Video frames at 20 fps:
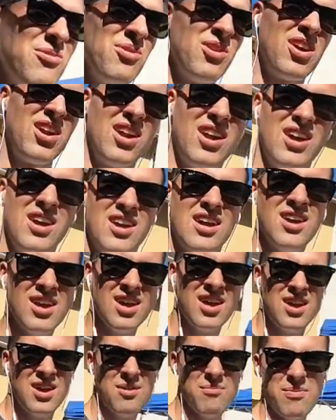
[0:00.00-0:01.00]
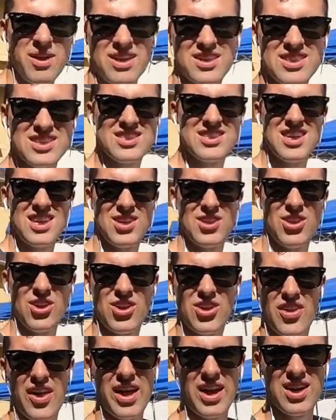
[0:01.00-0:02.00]
we're gonna make this thing
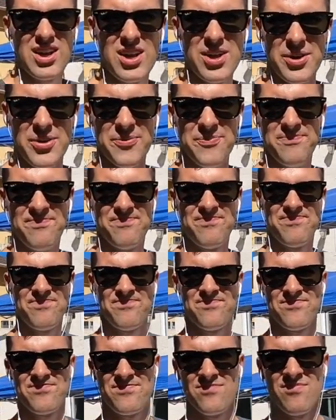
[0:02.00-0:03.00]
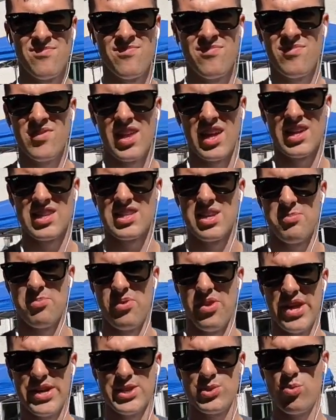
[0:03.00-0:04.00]
look like new, except
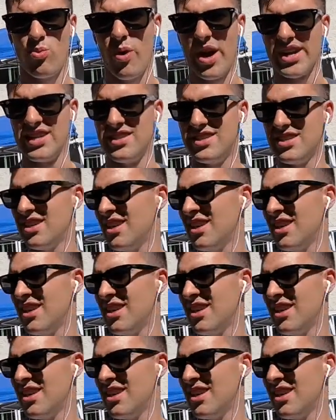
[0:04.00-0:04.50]
less white.